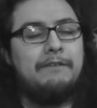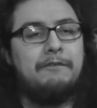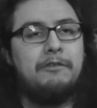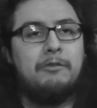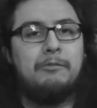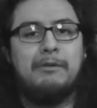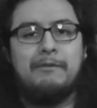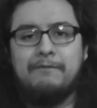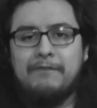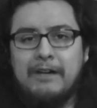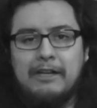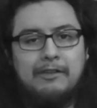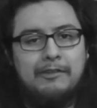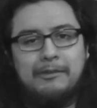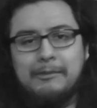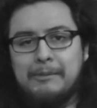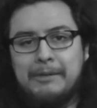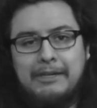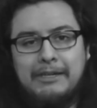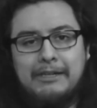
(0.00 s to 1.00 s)
If you've been
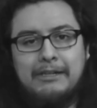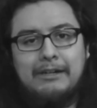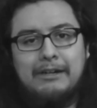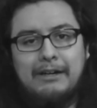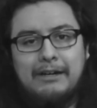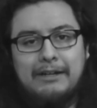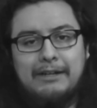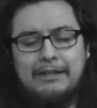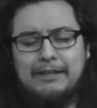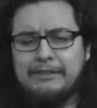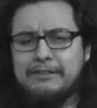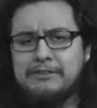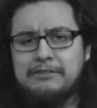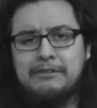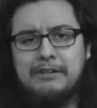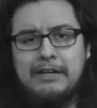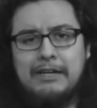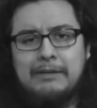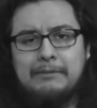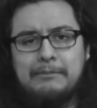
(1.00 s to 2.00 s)
following me on
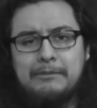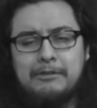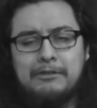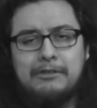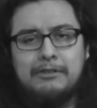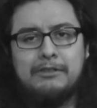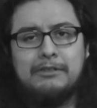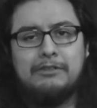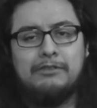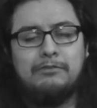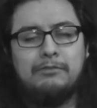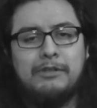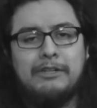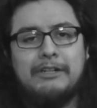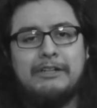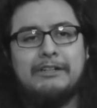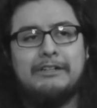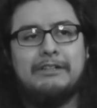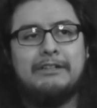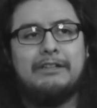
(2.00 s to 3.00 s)
Instagram or
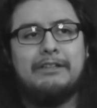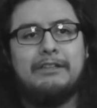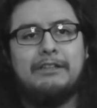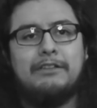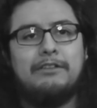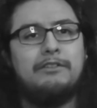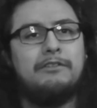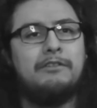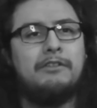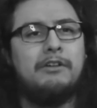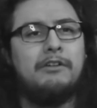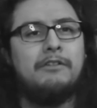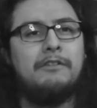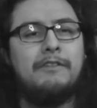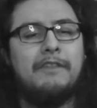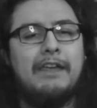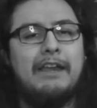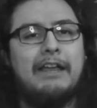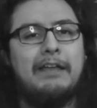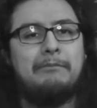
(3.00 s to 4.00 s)
Twitter, you
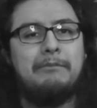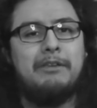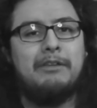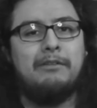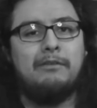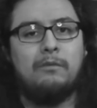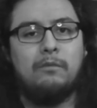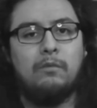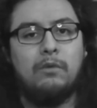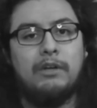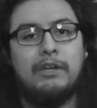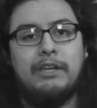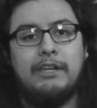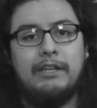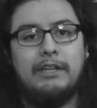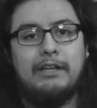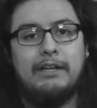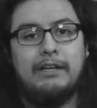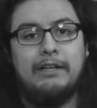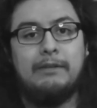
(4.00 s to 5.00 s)
know that I've been
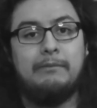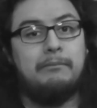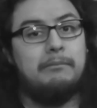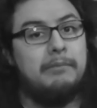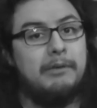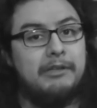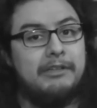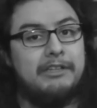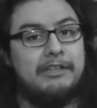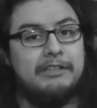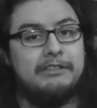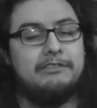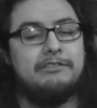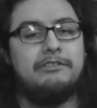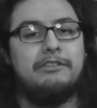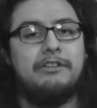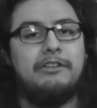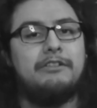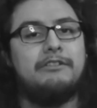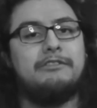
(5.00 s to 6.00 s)
working on building a
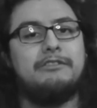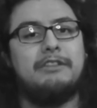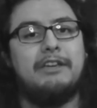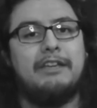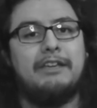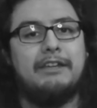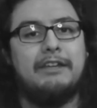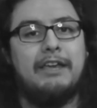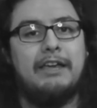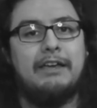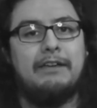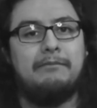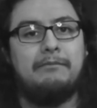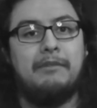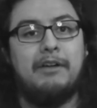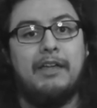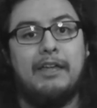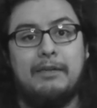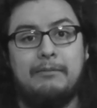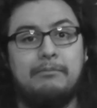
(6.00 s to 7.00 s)
studio so I can
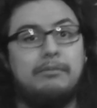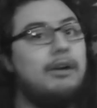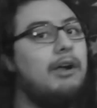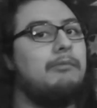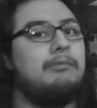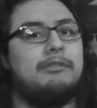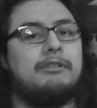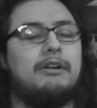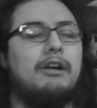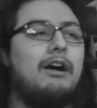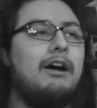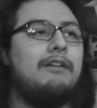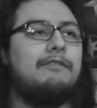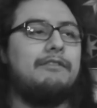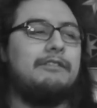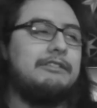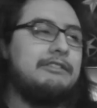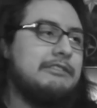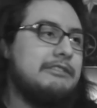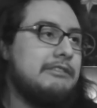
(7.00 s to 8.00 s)
have a proper
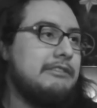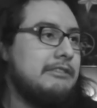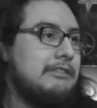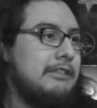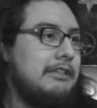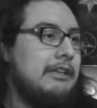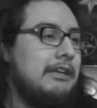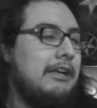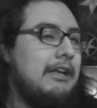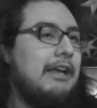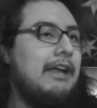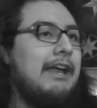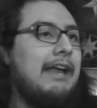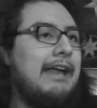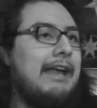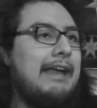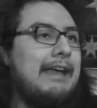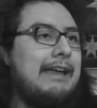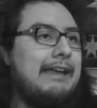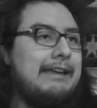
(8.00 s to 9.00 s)
office.
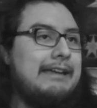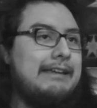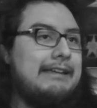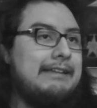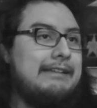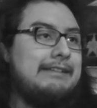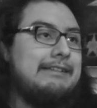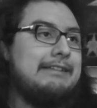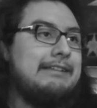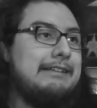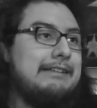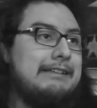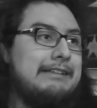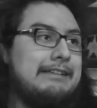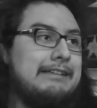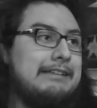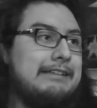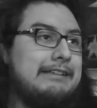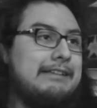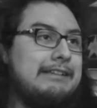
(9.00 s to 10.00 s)
And
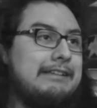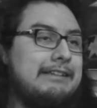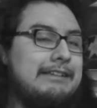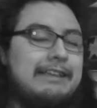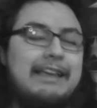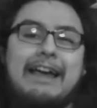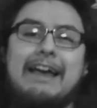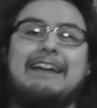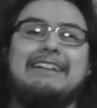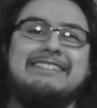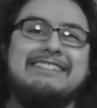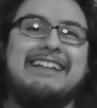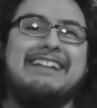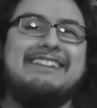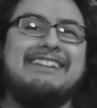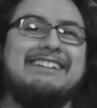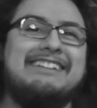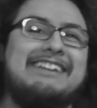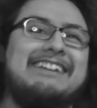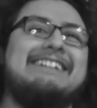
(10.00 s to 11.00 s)
yeah, it's
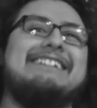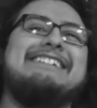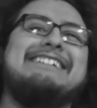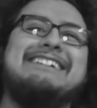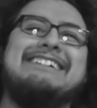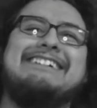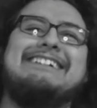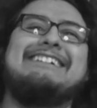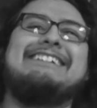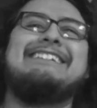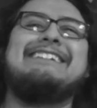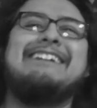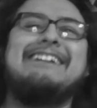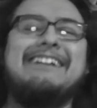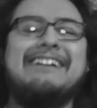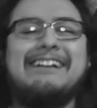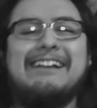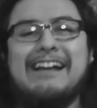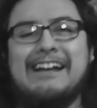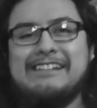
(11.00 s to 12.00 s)
not done yet.
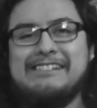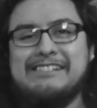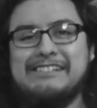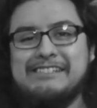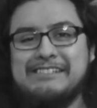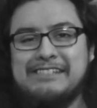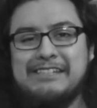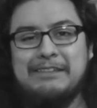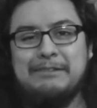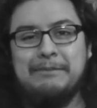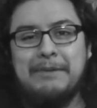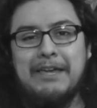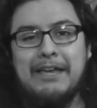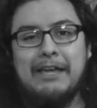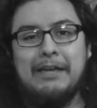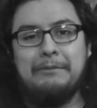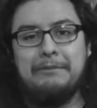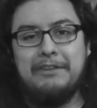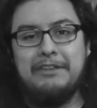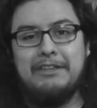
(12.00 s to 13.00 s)
As you can see
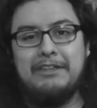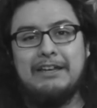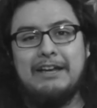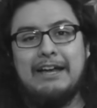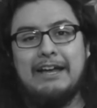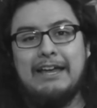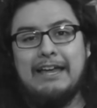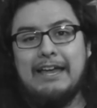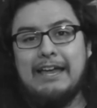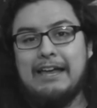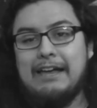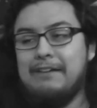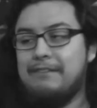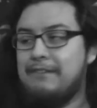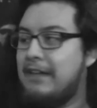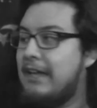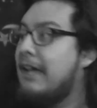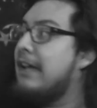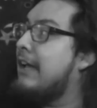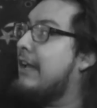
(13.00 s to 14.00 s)
behind me, I
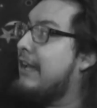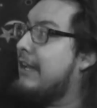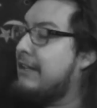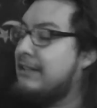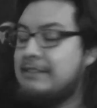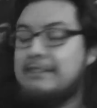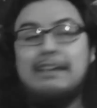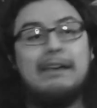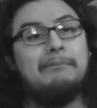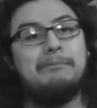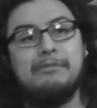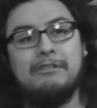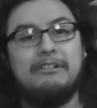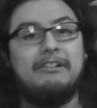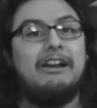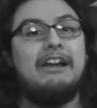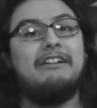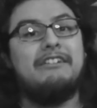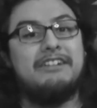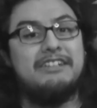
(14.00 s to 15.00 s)
have a
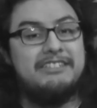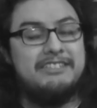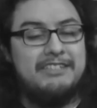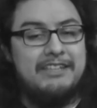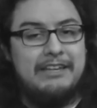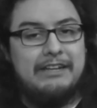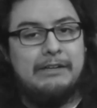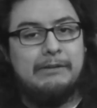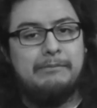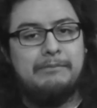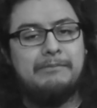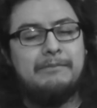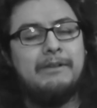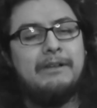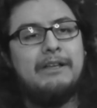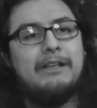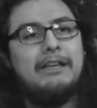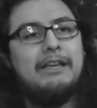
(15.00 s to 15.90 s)
temporary setup.